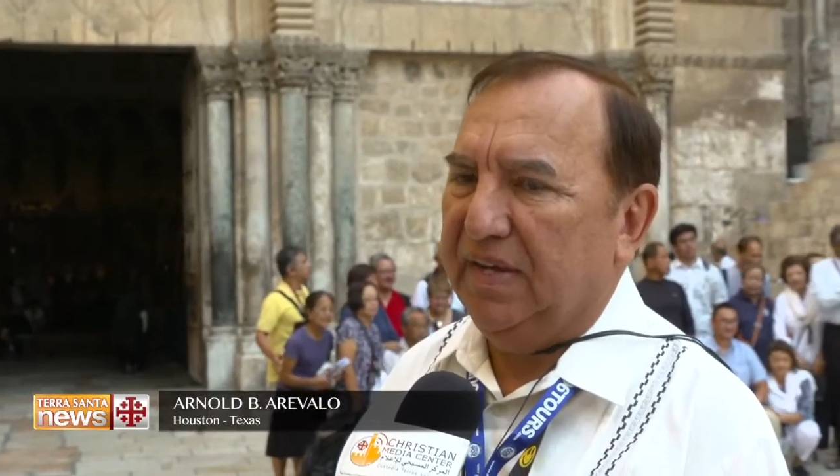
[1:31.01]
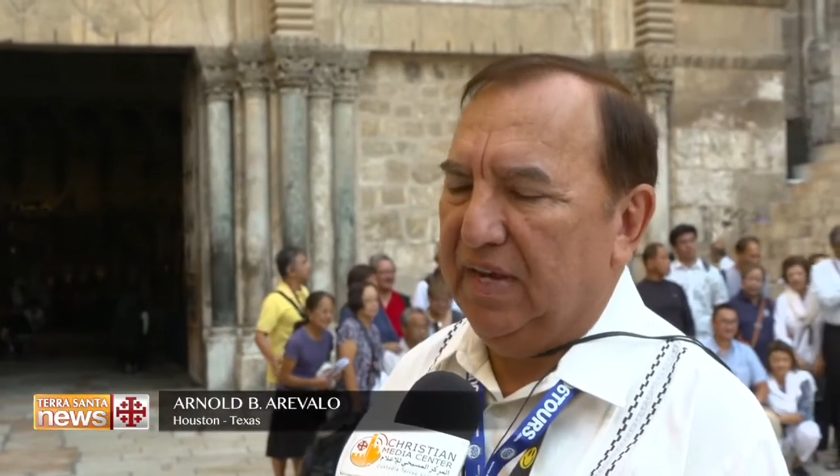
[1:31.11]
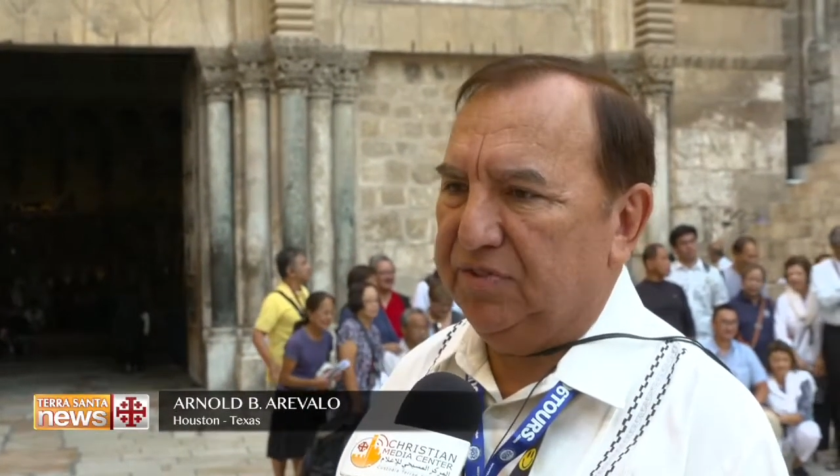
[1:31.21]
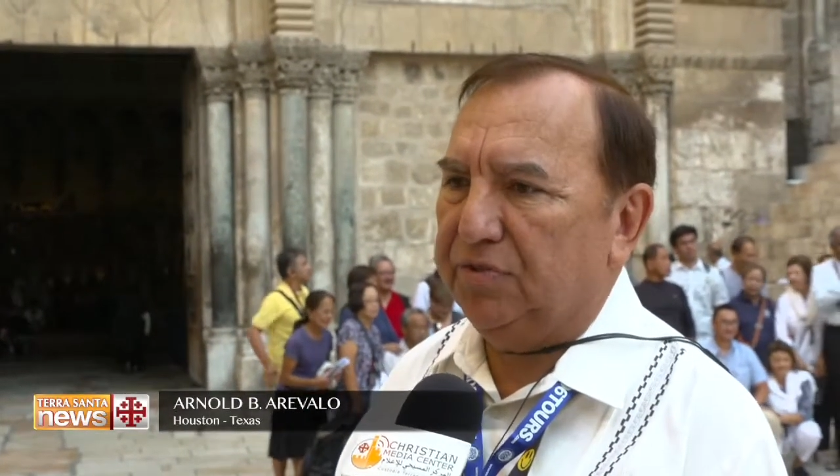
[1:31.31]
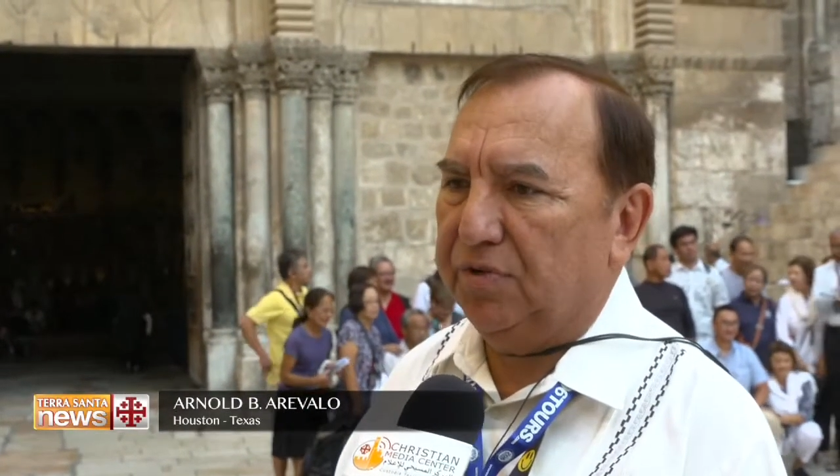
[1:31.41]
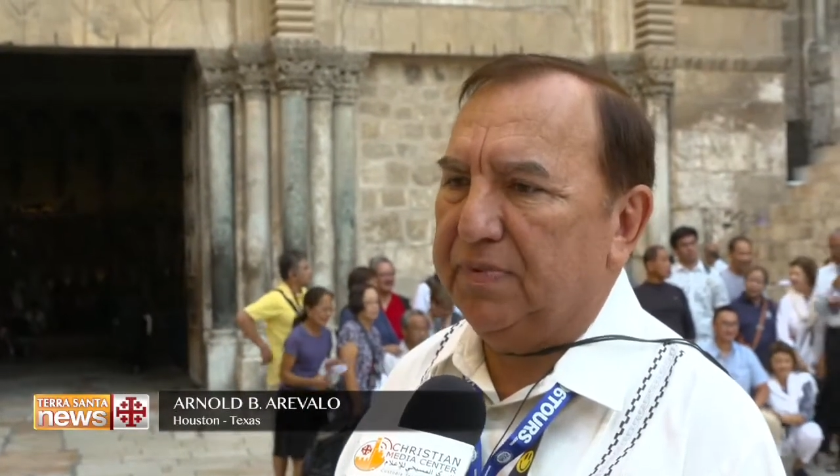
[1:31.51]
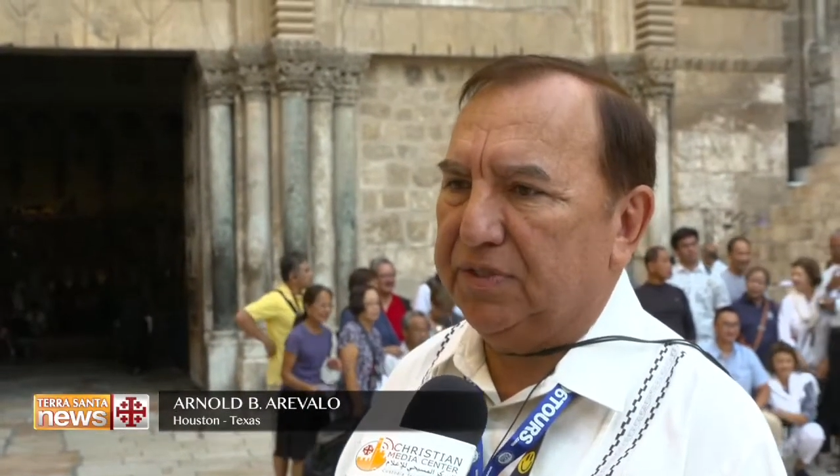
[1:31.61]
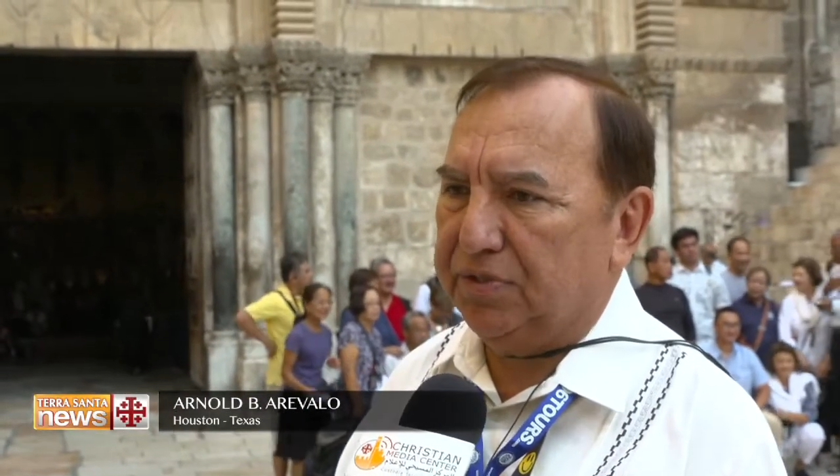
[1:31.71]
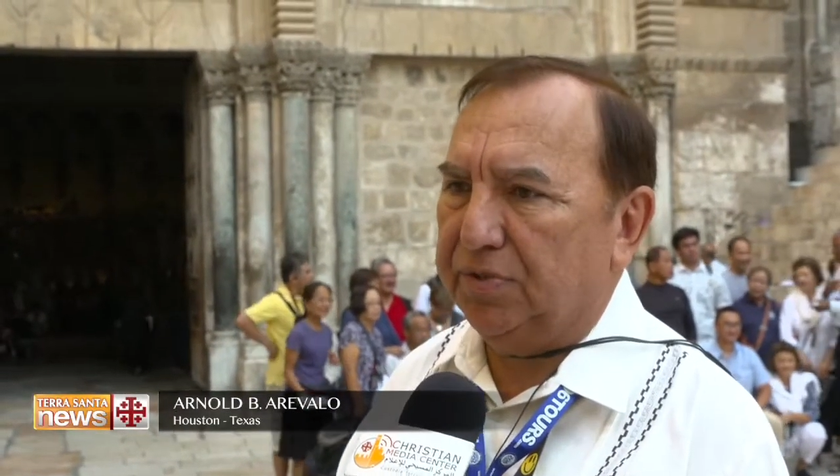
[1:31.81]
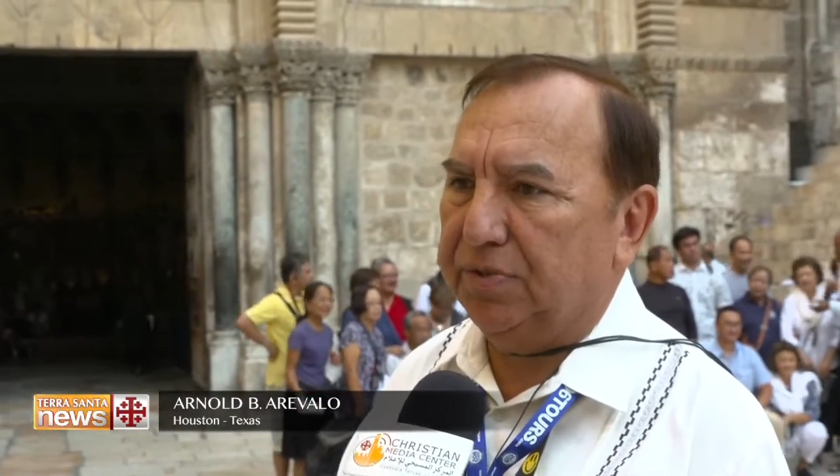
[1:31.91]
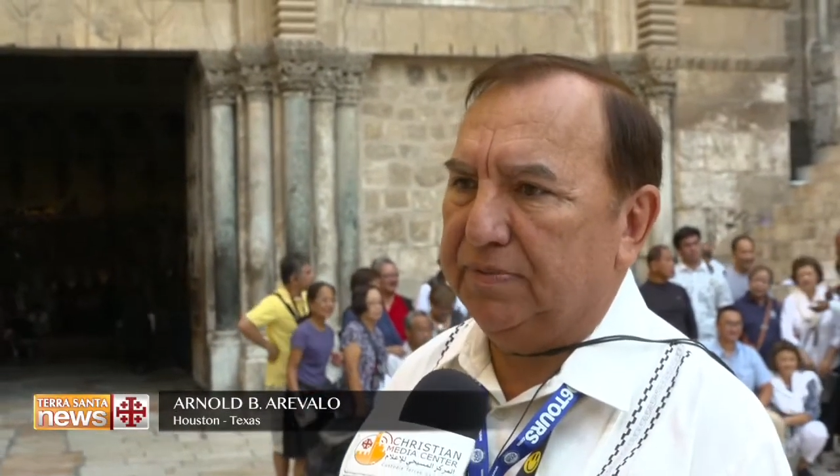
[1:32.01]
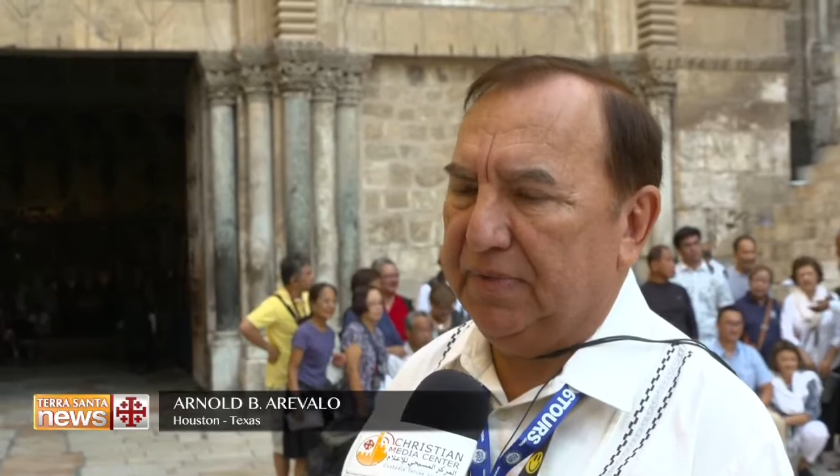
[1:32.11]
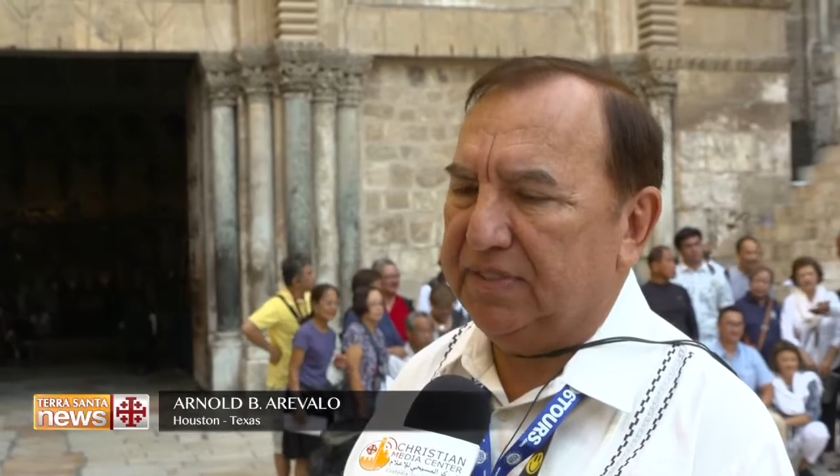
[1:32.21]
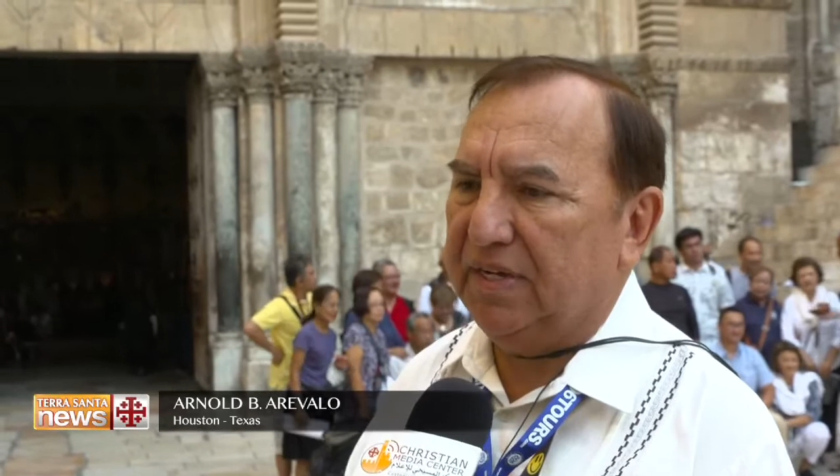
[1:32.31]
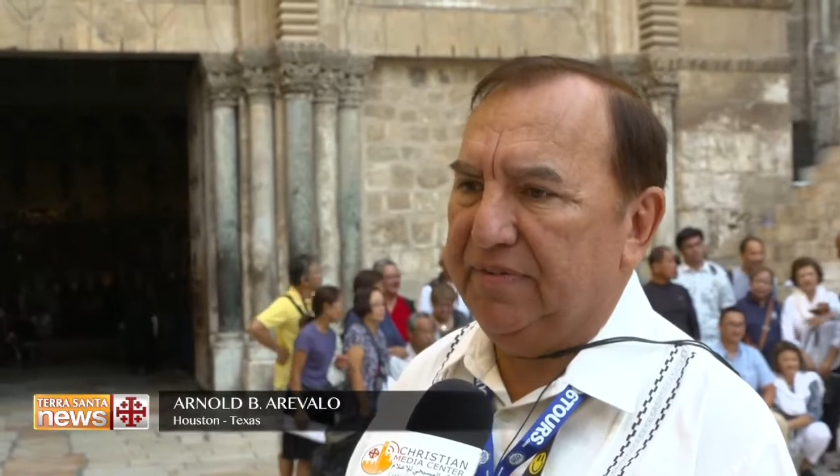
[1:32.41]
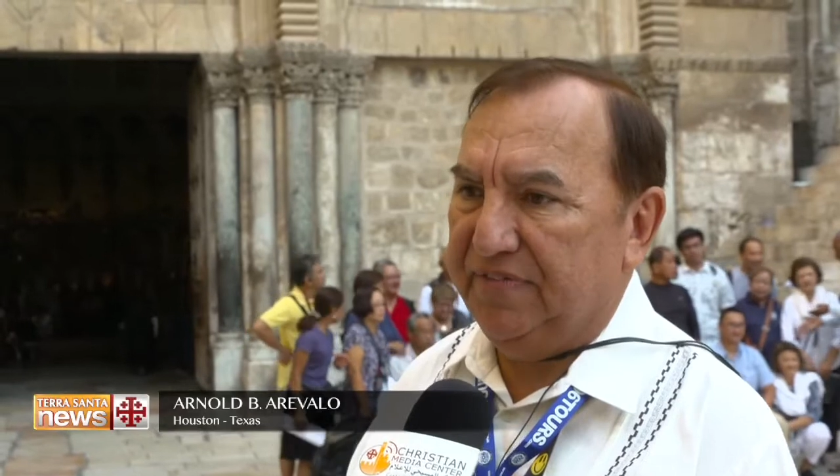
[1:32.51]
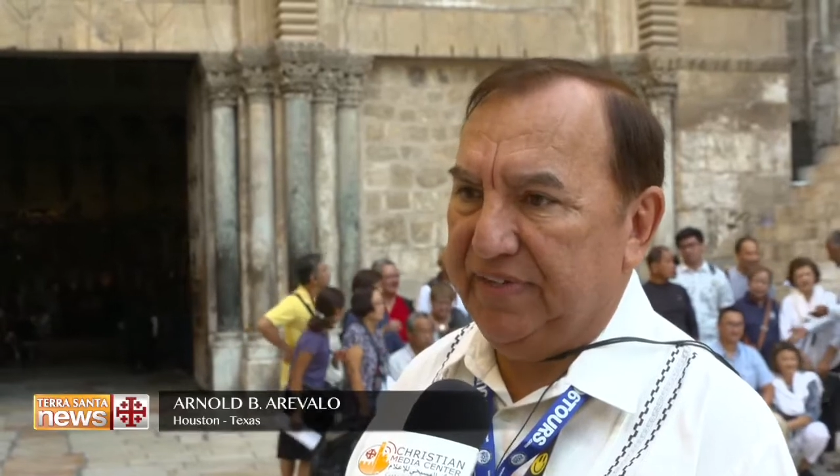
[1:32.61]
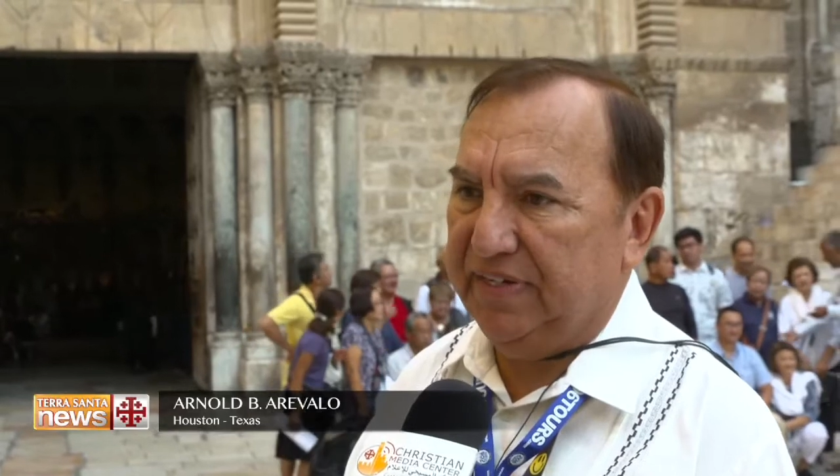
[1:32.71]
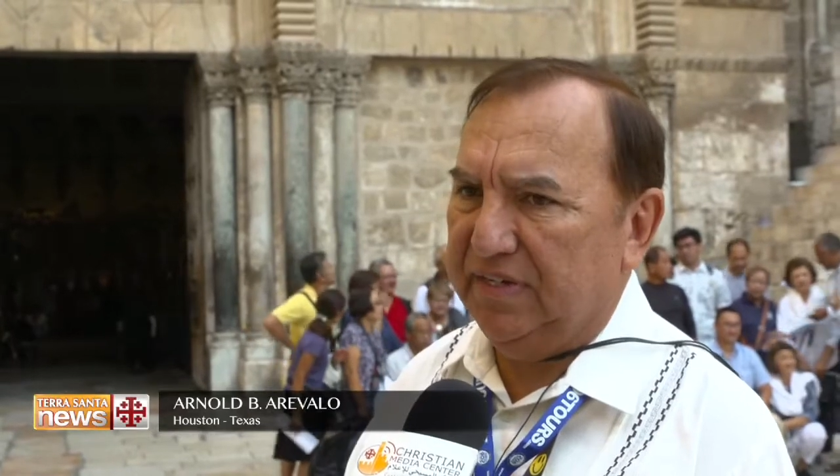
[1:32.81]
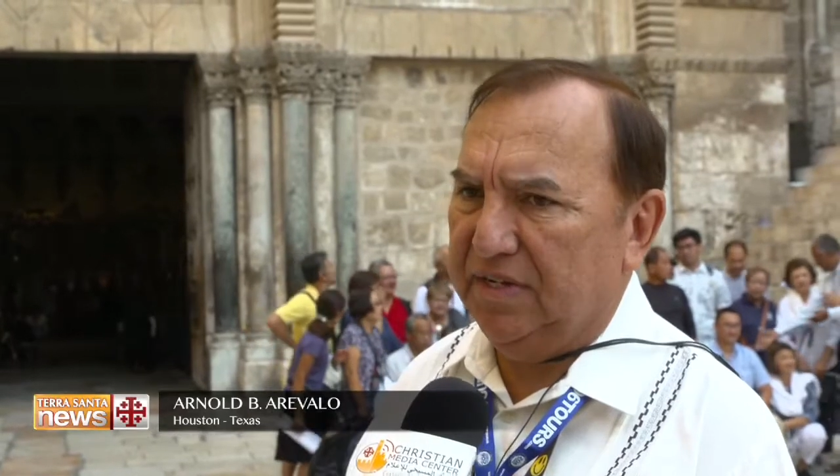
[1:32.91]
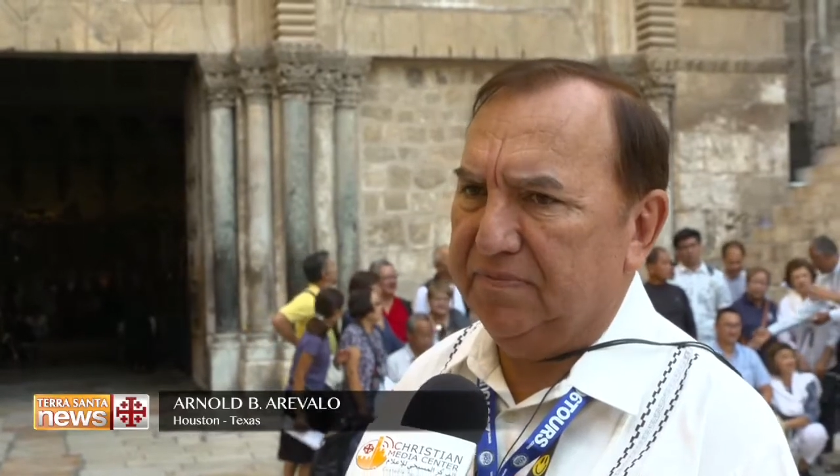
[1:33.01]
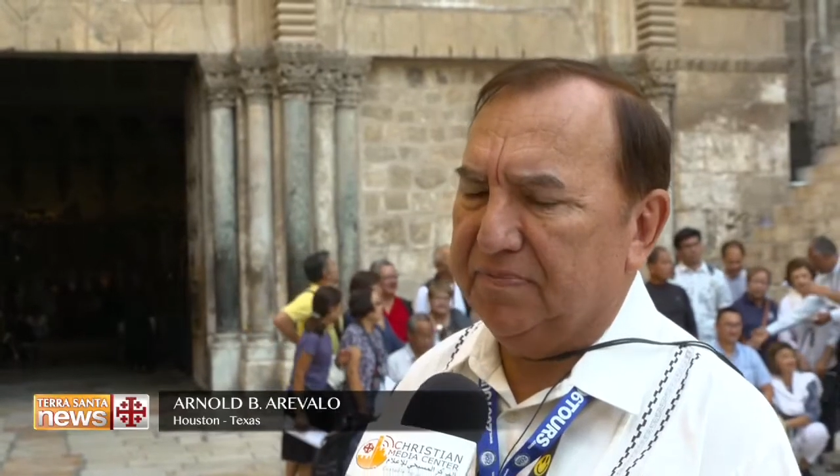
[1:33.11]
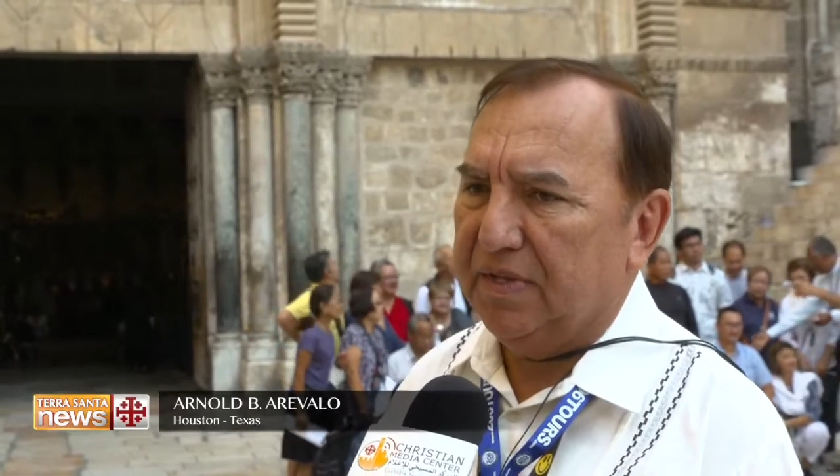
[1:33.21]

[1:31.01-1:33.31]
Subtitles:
I served my time in Vietnam.